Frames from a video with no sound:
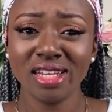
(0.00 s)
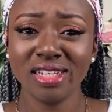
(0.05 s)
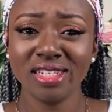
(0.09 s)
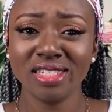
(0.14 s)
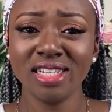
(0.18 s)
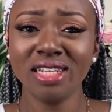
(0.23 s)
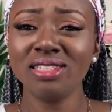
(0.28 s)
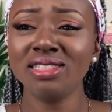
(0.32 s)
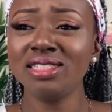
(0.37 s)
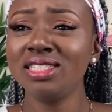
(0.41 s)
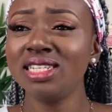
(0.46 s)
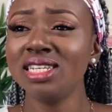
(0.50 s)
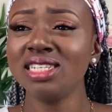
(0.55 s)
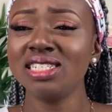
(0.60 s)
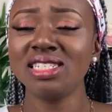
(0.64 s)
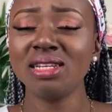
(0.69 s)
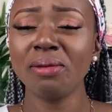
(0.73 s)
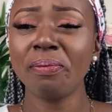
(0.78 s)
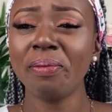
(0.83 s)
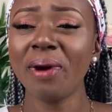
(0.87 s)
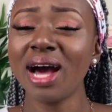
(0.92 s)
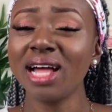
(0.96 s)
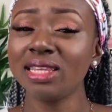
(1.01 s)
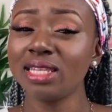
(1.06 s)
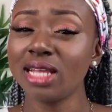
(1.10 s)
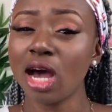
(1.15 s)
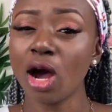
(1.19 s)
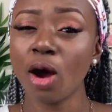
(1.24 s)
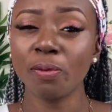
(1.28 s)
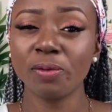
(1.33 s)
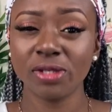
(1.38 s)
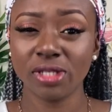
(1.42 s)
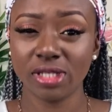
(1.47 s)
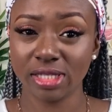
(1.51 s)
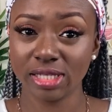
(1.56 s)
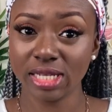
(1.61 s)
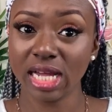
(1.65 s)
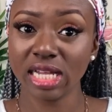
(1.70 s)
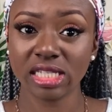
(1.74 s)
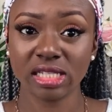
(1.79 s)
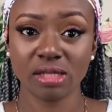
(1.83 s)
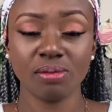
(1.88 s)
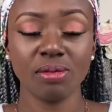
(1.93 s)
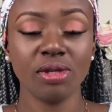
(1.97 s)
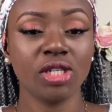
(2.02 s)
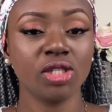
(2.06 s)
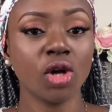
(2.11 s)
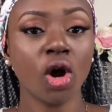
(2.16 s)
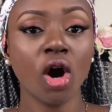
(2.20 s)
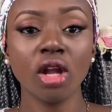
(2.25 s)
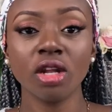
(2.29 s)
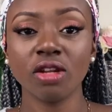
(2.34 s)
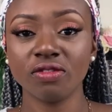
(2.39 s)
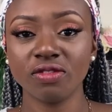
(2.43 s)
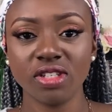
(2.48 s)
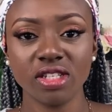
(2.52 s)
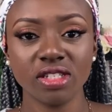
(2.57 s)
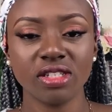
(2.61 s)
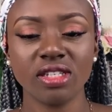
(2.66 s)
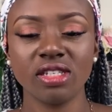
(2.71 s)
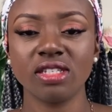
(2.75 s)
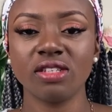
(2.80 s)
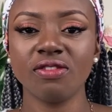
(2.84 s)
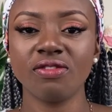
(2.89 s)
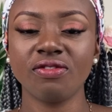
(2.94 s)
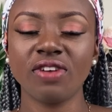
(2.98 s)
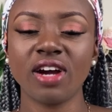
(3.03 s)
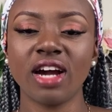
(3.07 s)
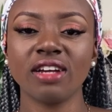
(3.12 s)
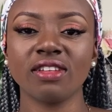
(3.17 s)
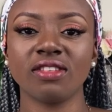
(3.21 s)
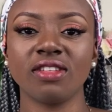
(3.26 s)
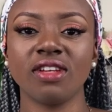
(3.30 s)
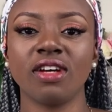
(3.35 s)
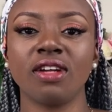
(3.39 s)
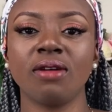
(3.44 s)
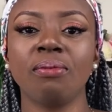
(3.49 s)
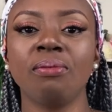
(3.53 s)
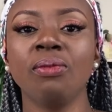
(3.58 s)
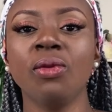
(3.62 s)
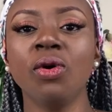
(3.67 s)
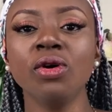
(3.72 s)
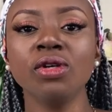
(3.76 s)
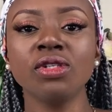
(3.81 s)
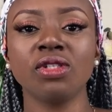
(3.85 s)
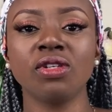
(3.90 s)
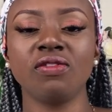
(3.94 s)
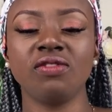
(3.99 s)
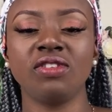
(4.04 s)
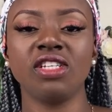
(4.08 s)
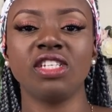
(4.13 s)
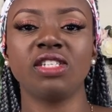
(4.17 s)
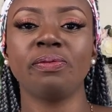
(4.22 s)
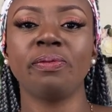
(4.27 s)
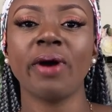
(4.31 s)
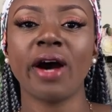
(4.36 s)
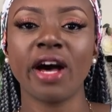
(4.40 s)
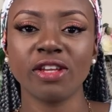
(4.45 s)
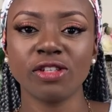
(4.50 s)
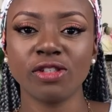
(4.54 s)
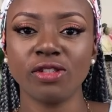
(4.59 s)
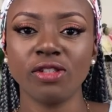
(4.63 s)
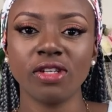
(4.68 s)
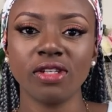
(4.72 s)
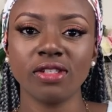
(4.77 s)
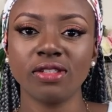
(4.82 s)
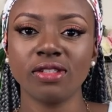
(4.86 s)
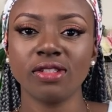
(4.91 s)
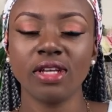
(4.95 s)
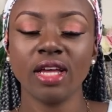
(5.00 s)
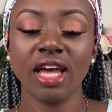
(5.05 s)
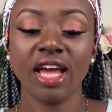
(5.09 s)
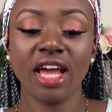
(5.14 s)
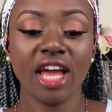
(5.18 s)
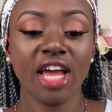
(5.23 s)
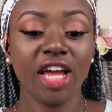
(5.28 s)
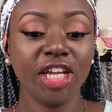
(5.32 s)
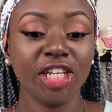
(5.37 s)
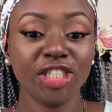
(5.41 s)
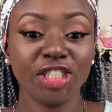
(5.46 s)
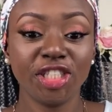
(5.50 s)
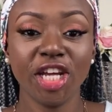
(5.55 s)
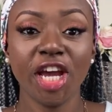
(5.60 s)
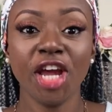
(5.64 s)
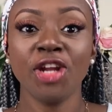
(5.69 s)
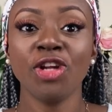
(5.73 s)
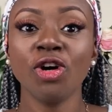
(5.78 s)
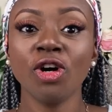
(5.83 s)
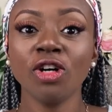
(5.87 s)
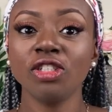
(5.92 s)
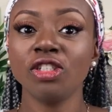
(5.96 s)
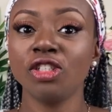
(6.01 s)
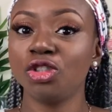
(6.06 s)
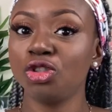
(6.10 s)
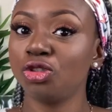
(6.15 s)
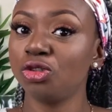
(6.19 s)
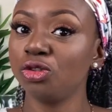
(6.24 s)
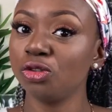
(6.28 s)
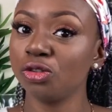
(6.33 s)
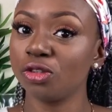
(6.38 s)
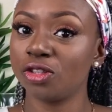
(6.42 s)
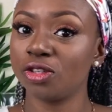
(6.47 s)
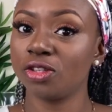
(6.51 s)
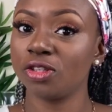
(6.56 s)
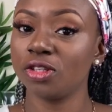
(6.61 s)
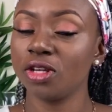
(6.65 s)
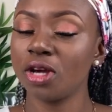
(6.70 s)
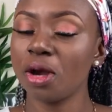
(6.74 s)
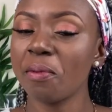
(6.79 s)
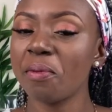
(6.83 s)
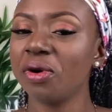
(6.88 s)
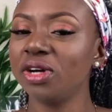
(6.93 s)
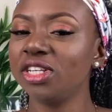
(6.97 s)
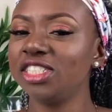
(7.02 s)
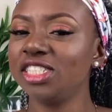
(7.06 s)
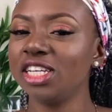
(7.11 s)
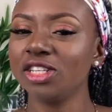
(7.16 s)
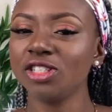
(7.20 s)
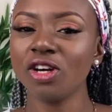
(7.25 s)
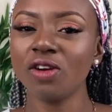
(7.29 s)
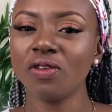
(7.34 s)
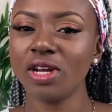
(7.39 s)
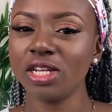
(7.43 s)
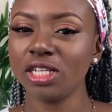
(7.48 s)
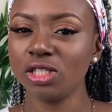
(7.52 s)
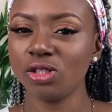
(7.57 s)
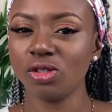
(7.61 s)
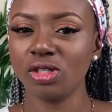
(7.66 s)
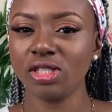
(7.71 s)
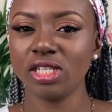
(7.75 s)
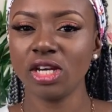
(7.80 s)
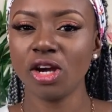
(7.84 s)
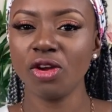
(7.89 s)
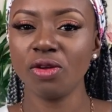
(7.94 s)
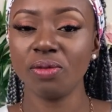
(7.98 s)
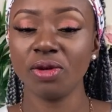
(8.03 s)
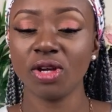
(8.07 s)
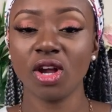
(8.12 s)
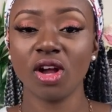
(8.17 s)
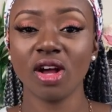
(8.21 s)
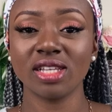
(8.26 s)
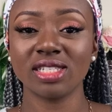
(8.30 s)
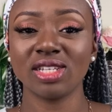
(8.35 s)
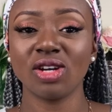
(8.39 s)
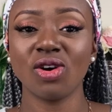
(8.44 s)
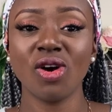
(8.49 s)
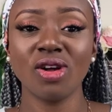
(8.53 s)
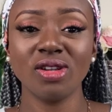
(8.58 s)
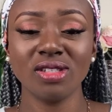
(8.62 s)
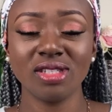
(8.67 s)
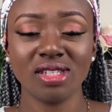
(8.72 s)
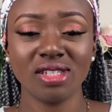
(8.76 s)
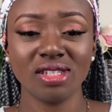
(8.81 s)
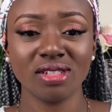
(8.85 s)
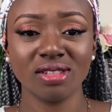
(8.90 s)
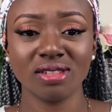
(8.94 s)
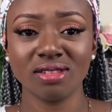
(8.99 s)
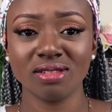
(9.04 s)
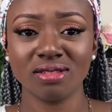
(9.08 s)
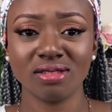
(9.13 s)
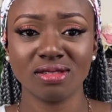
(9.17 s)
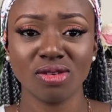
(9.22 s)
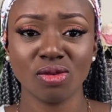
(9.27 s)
The part that upsets me in all of this is the fact that most of these pastors, they know the truth, but they're not ready to tell you because until